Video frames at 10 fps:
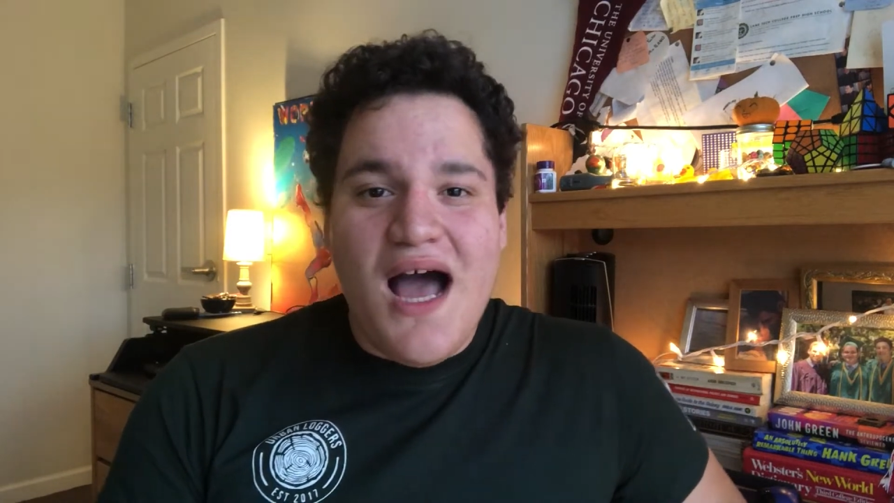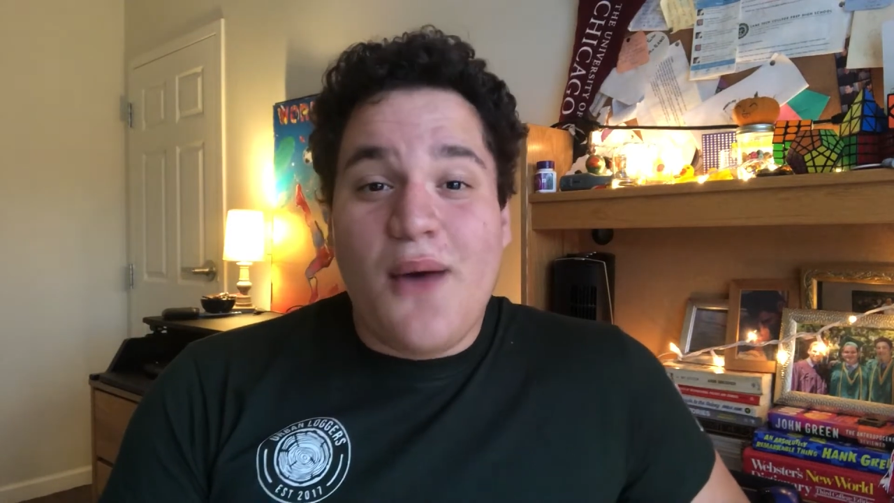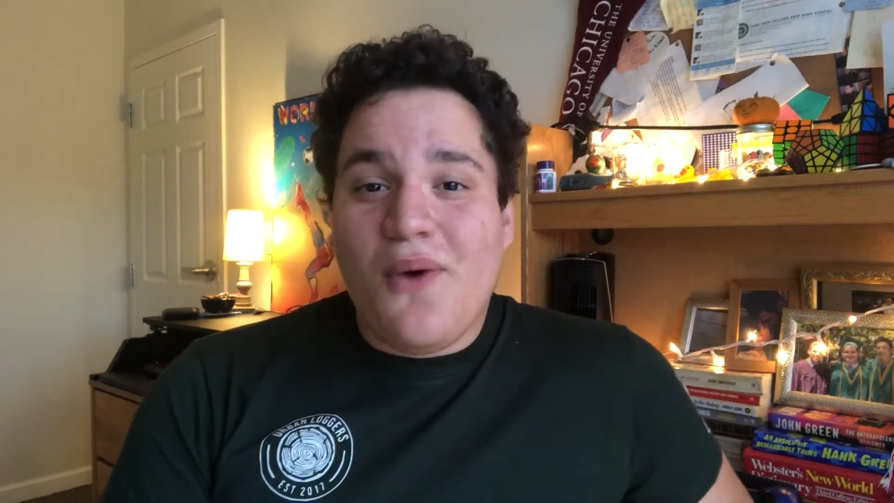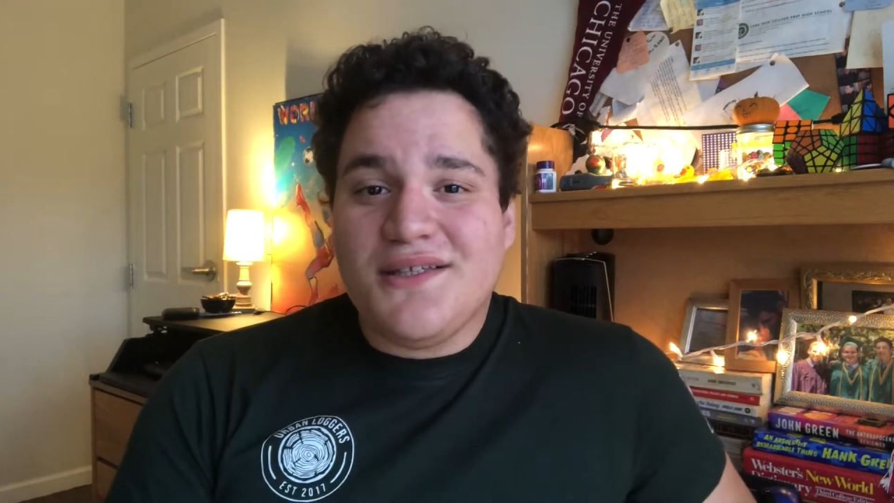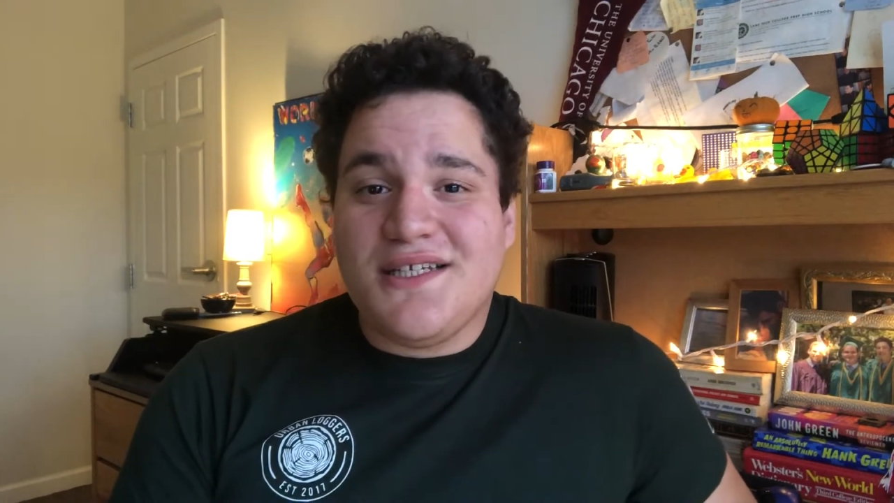I
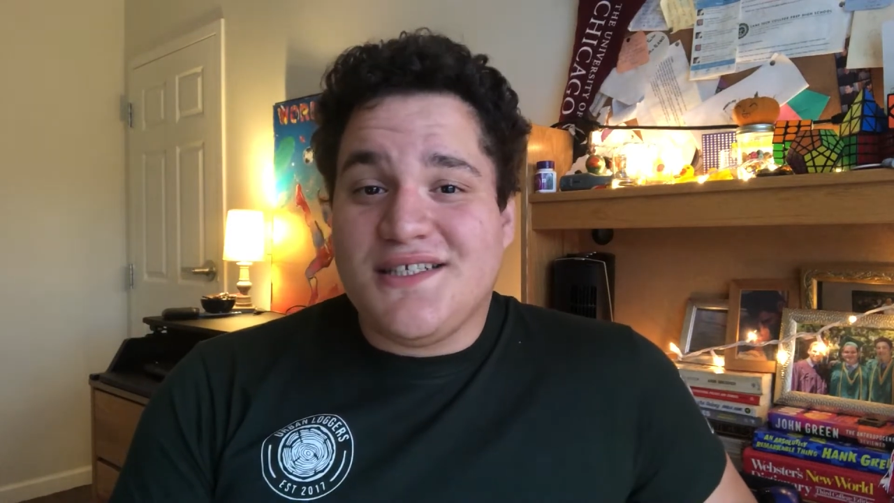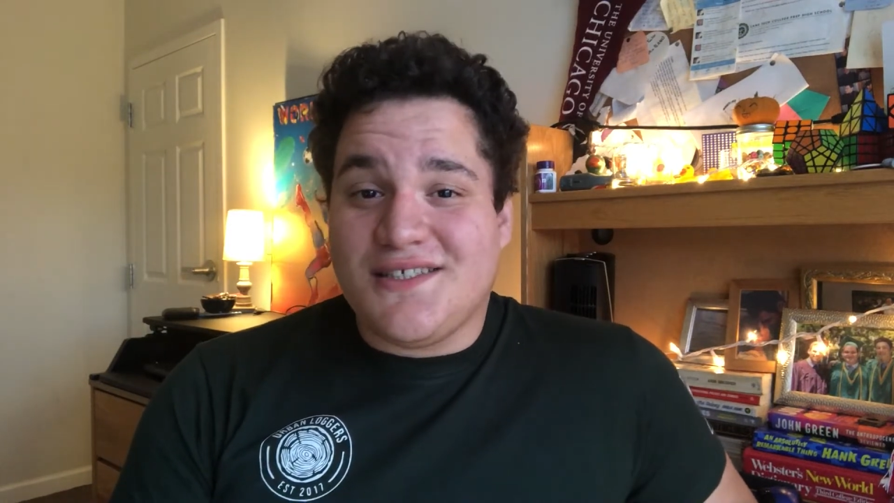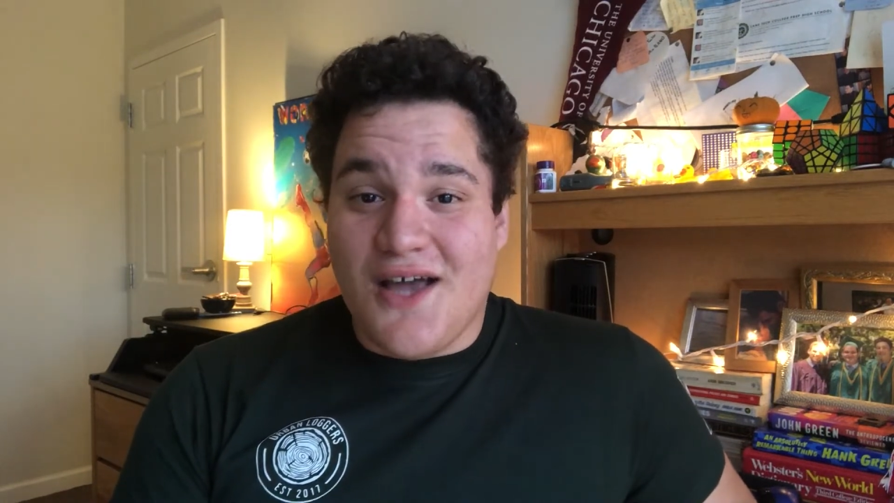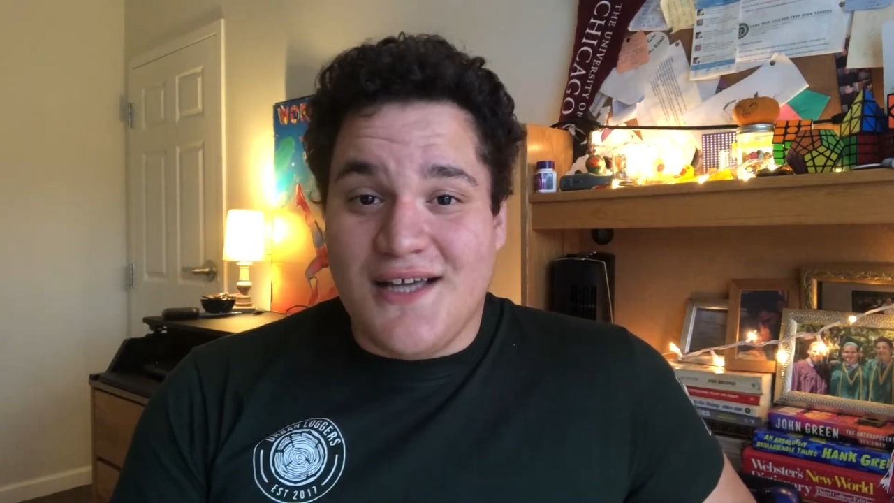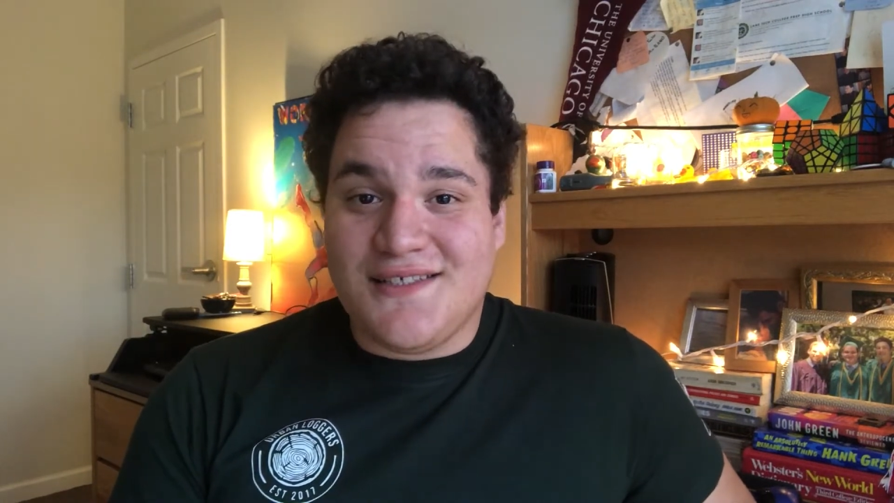want to
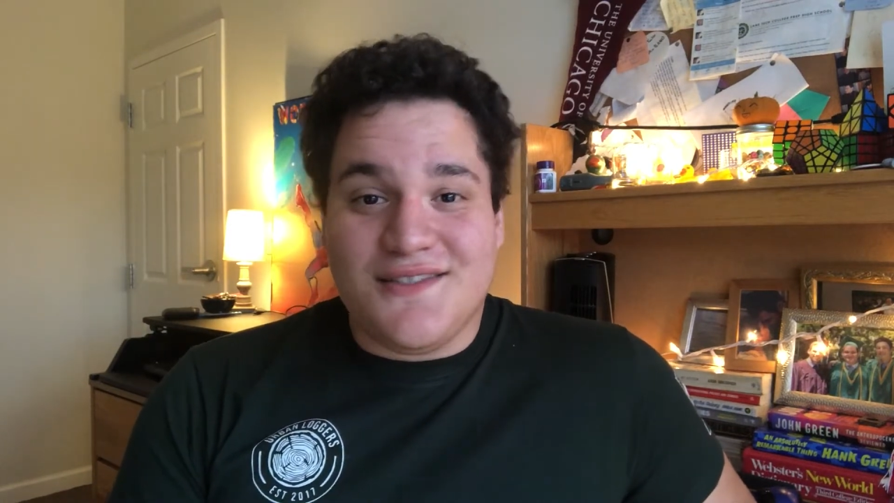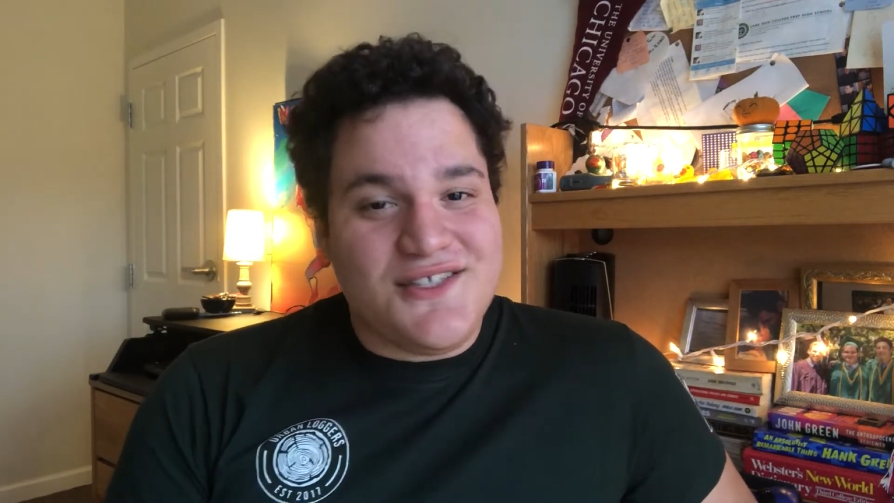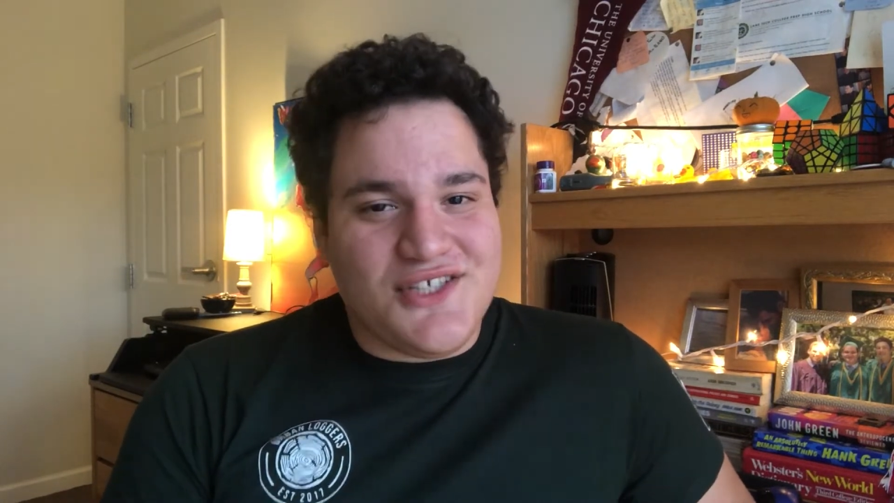discuss the